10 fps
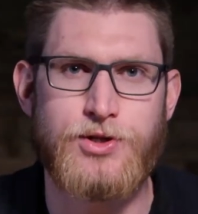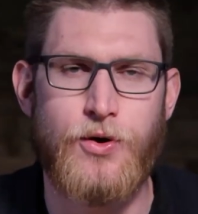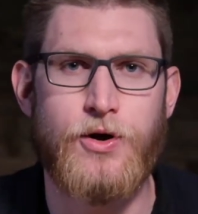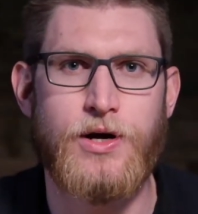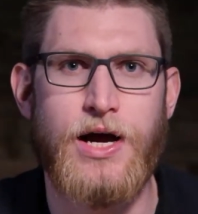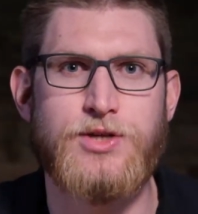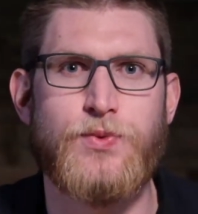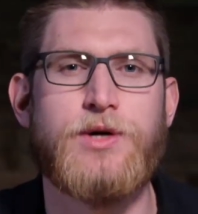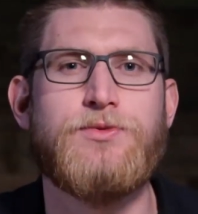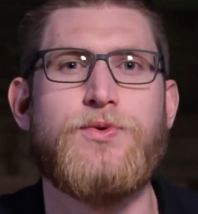going on, guys?
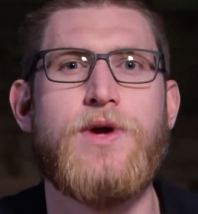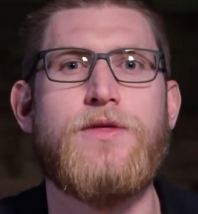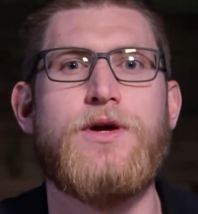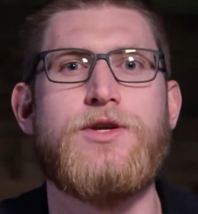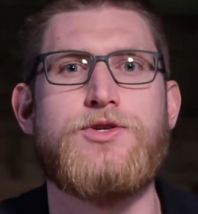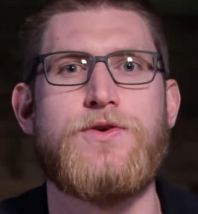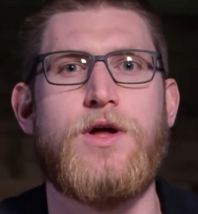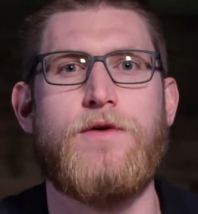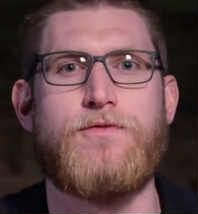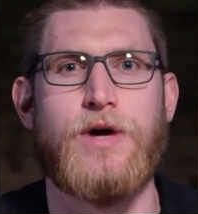Welcome to another edition
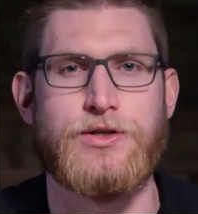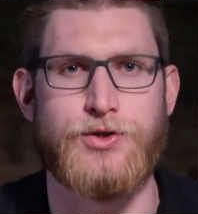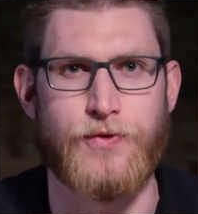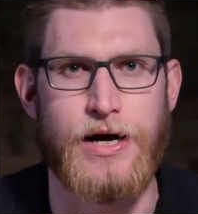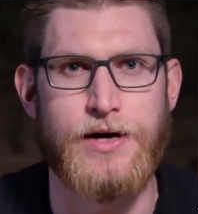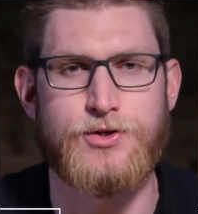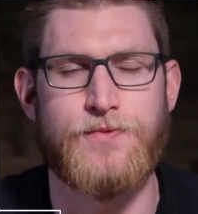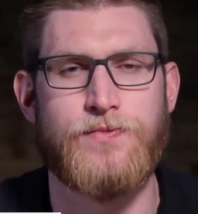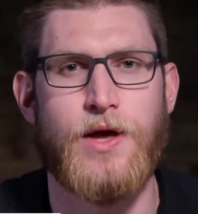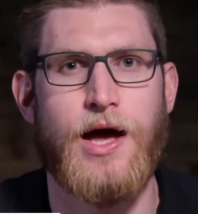of RHOX Garage.
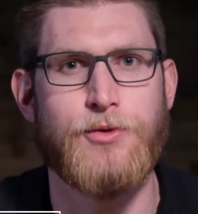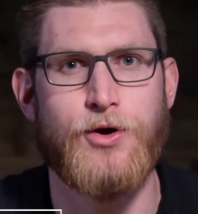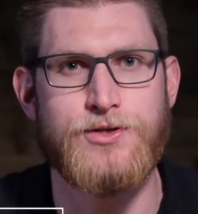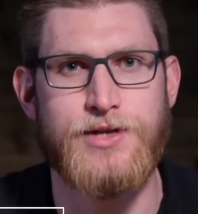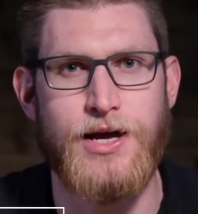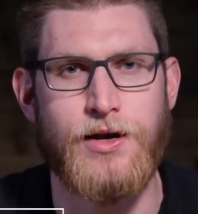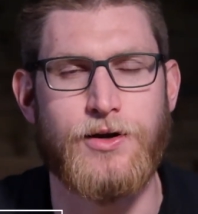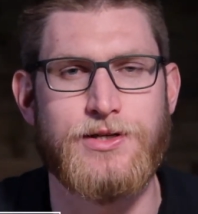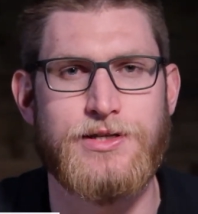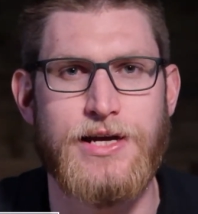I'm your host, Dan, and
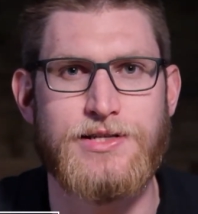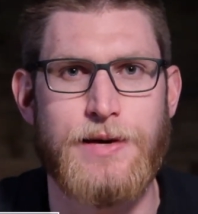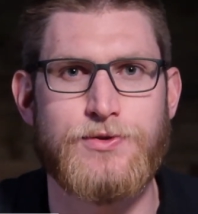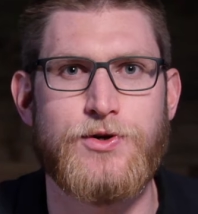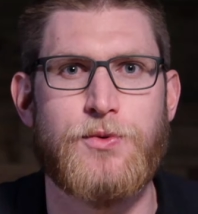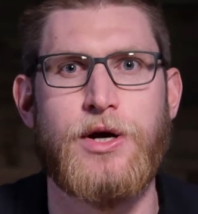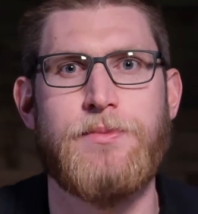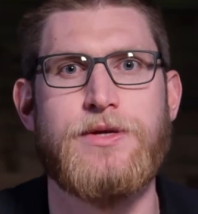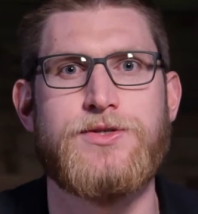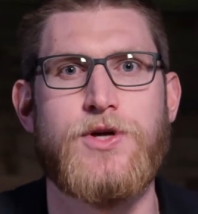on today's episode, we're going
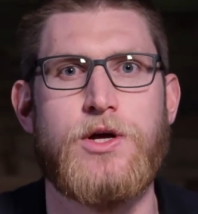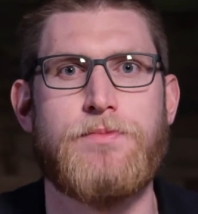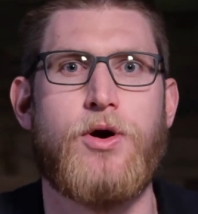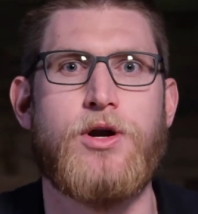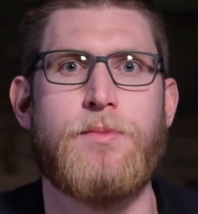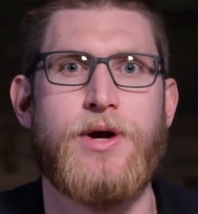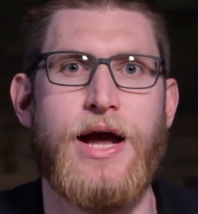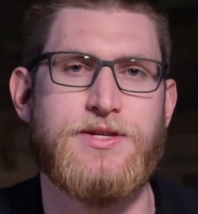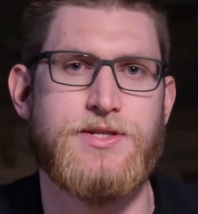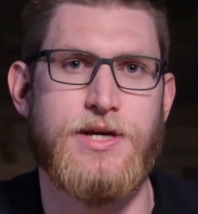to be installing part number
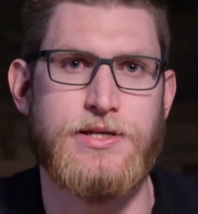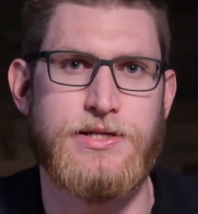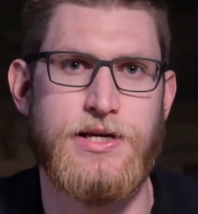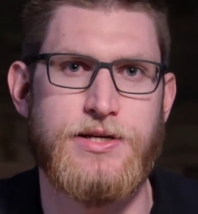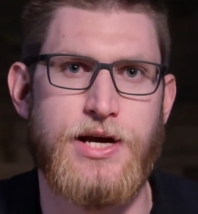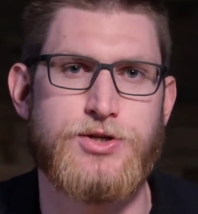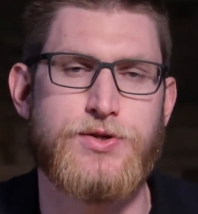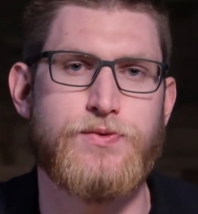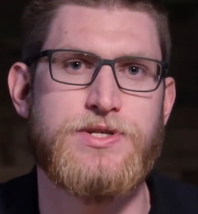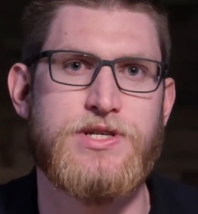
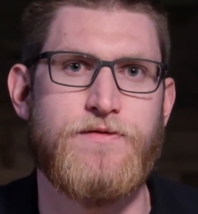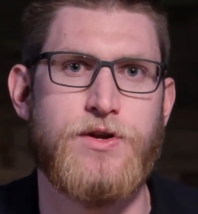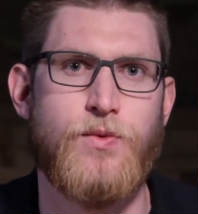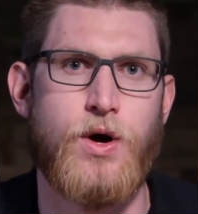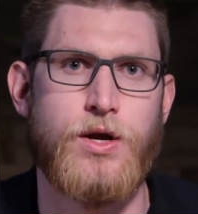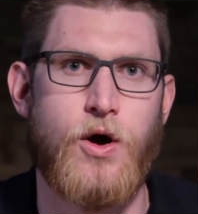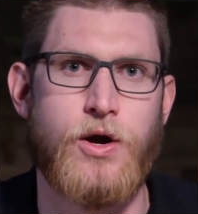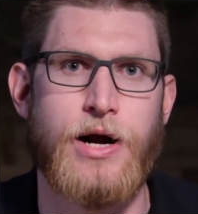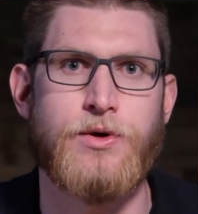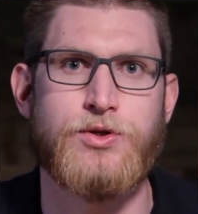SEAT-371
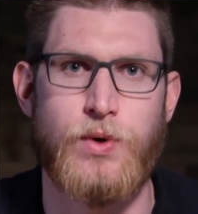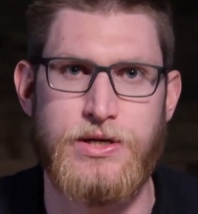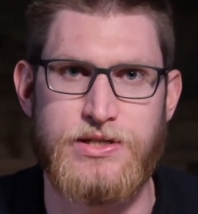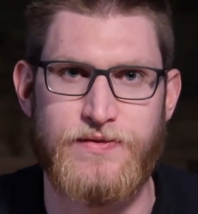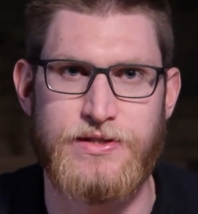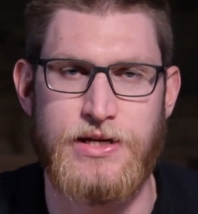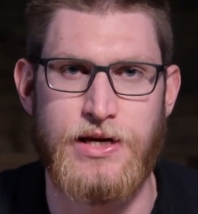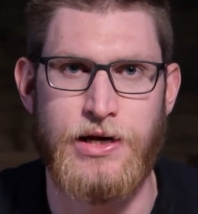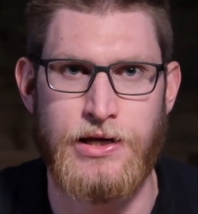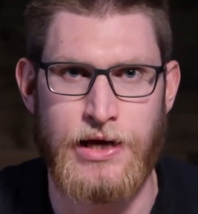on our
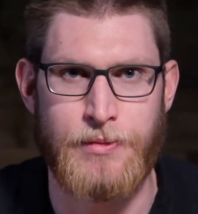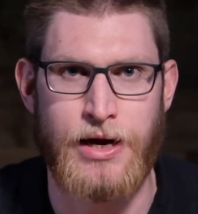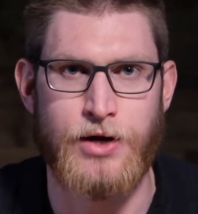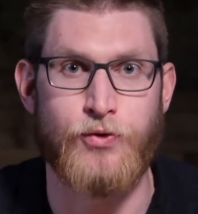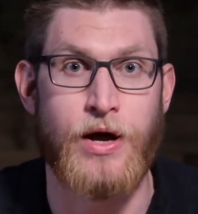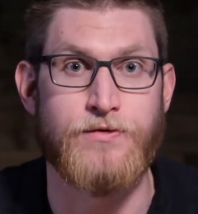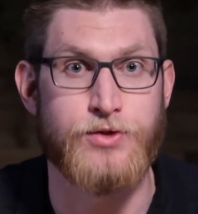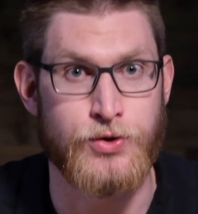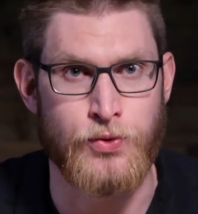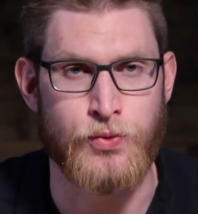2017 Yamaha
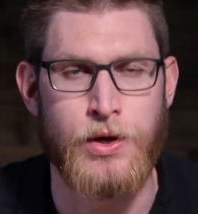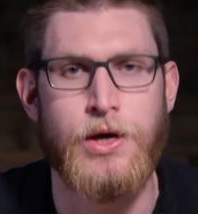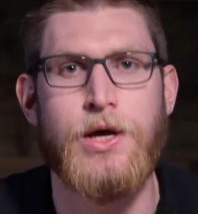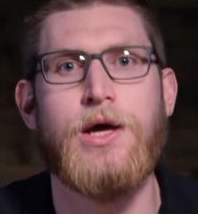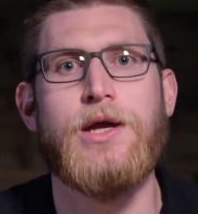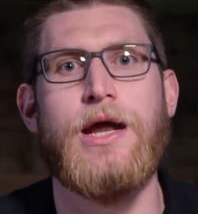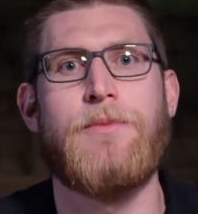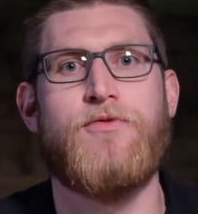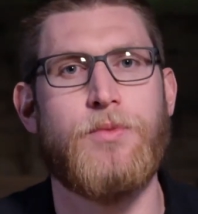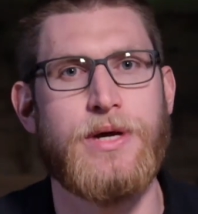Drive2. Now,
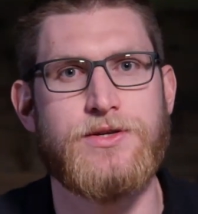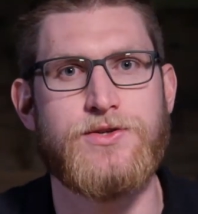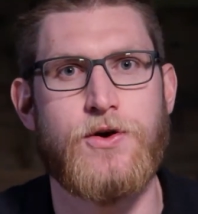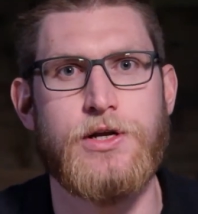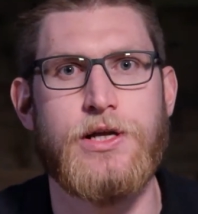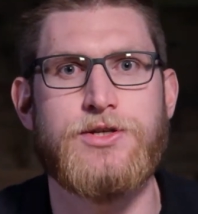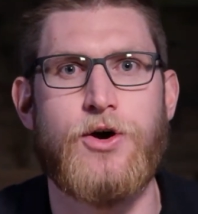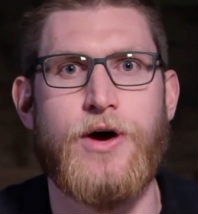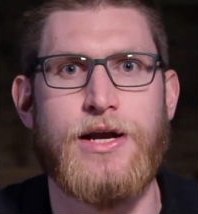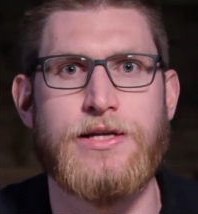before we get started, let's
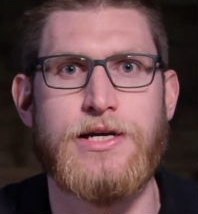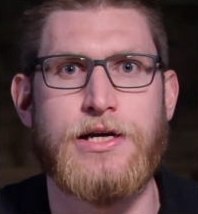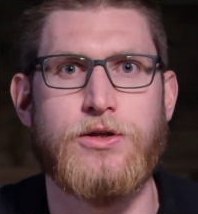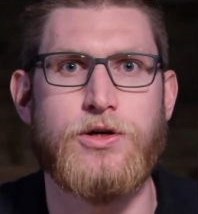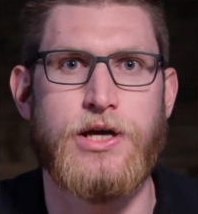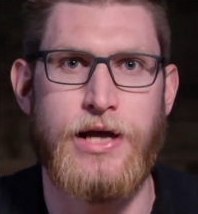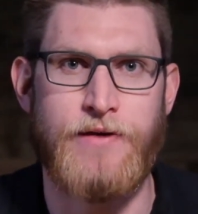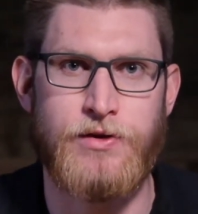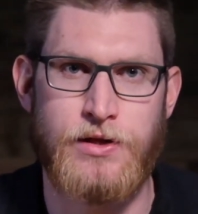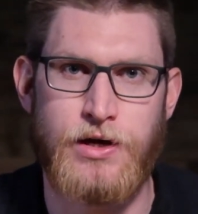go ahead and take a look at
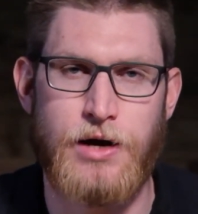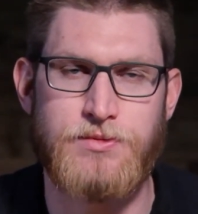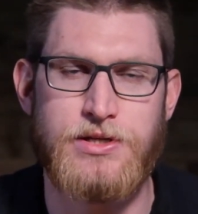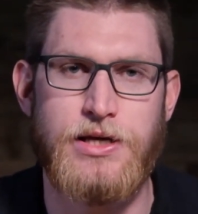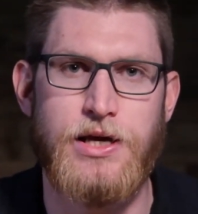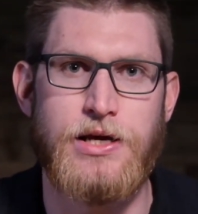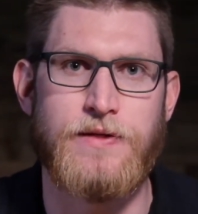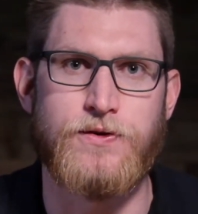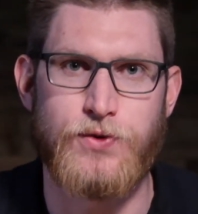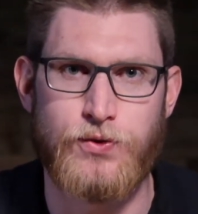everything that comes in the kit
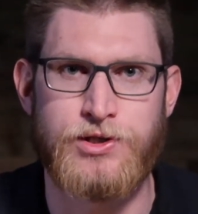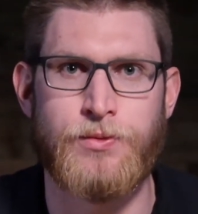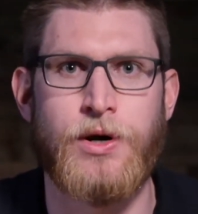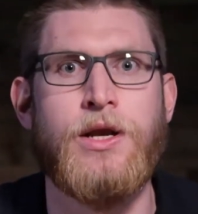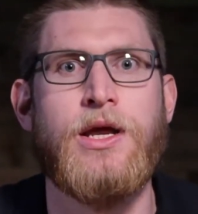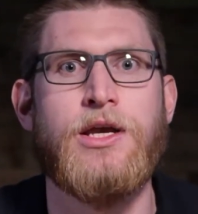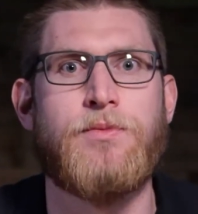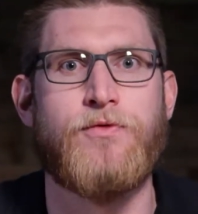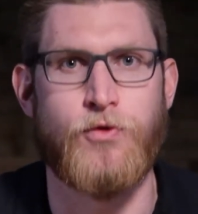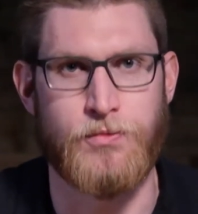and the tools that we're going to need to
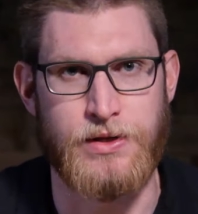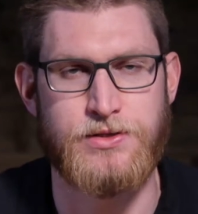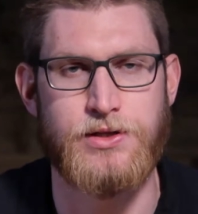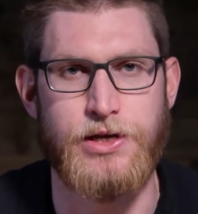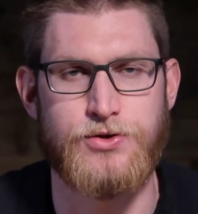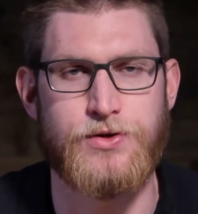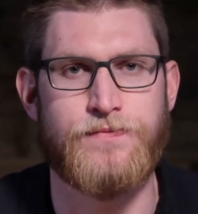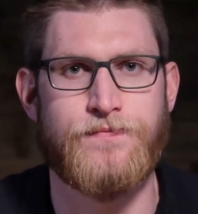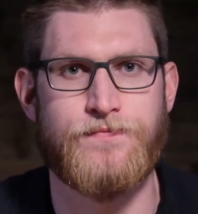perform the installation.